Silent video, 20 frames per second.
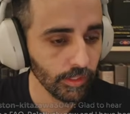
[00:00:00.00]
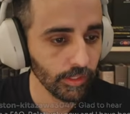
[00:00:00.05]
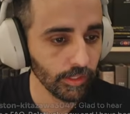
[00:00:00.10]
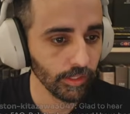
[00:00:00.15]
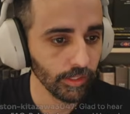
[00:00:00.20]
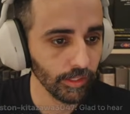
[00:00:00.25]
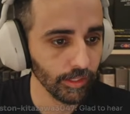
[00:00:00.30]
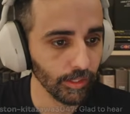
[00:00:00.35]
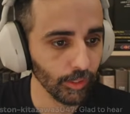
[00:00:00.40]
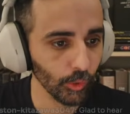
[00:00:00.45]

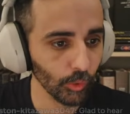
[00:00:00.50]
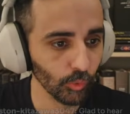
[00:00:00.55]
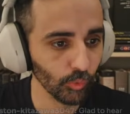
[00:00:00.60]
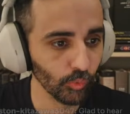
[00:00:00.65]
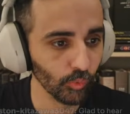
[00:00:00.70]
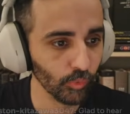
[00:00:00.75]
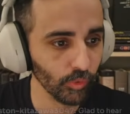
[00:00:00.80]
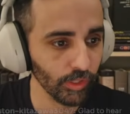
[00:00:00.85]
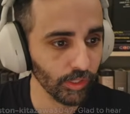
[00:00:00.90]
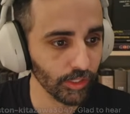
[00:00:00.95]

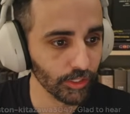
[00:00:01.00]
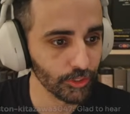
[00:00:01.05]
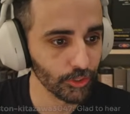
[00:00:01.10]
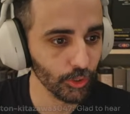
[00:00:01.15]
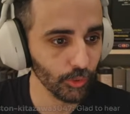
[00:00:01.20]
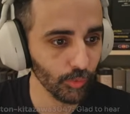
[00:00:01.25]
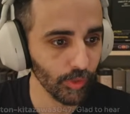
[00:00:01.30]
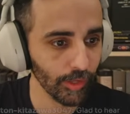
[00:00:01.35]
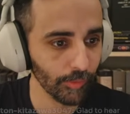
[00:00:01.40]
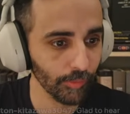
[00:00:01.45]
out.
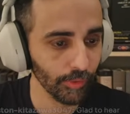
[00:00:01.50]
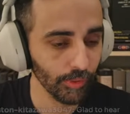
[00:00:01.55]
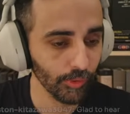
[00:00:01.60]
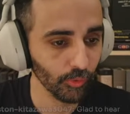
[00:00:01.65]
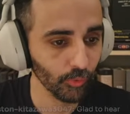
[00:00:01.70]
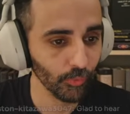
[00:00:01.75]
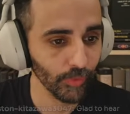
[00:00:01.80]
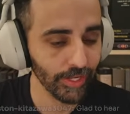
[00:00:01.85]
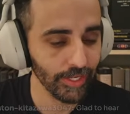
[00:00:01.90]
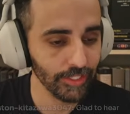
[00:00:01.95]
Shoot web
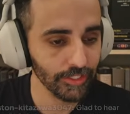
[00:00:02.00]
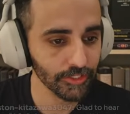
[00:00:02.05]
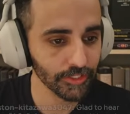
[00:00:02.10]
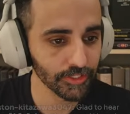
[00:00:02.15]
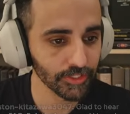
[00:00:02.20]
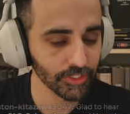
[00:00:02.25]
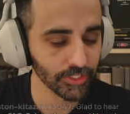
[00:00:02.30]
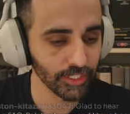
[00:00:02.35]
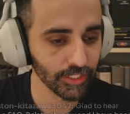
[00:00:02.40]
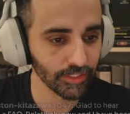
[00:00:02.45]
range
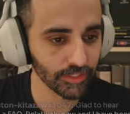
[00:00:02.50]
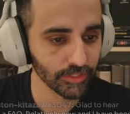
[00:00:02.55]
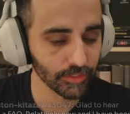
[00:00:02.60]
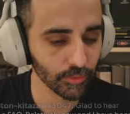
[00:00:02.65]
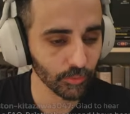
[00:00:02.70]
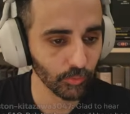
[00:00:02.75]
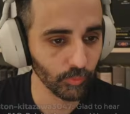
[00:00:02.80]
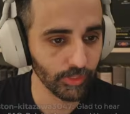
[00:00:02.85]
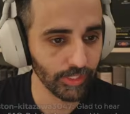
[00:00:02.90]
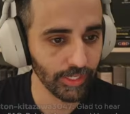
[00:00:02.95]
6
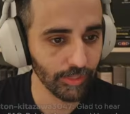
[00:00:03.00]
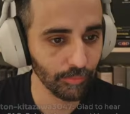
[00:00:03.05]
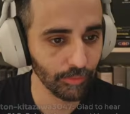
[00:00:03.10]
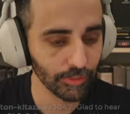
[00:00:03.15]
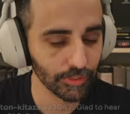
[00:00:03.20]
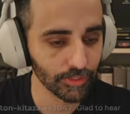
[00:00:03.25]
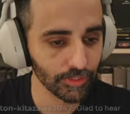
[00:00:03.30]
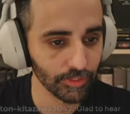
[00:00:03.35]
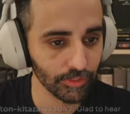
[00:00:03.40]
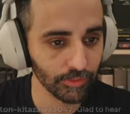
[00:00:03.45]
1d8
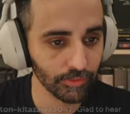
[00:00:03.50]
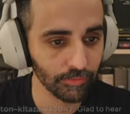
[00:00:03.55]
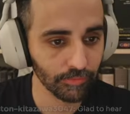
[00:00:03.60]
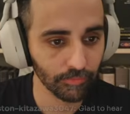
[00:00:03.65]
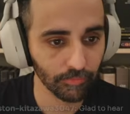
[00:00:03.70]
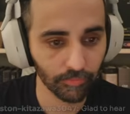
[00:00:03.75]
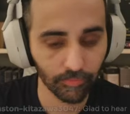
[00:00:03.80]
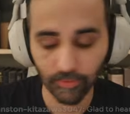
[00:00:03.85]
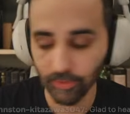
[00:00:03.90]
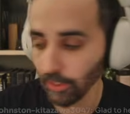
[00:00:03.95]
plus 2.
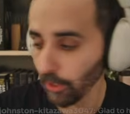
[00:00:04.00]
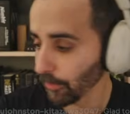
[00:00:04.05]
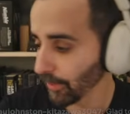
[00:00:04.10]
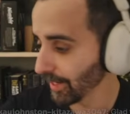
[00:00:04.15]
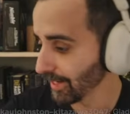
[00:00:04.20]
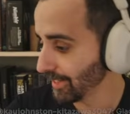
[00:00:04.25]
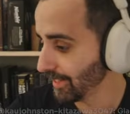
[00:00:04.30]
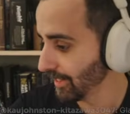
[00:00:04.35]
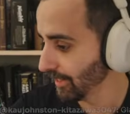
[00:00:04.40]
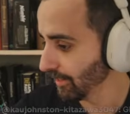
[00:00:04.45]
Oh, and
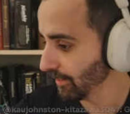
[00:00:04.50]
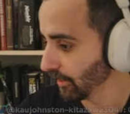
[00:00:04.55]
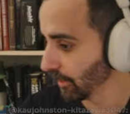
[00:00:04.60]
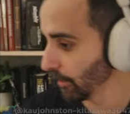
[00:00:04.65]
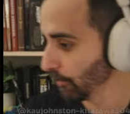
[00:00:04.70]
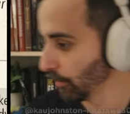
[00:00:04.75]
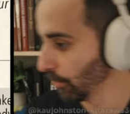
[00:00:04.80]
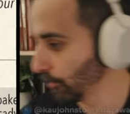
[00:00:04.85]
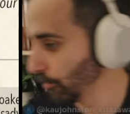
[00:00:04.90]
I did come up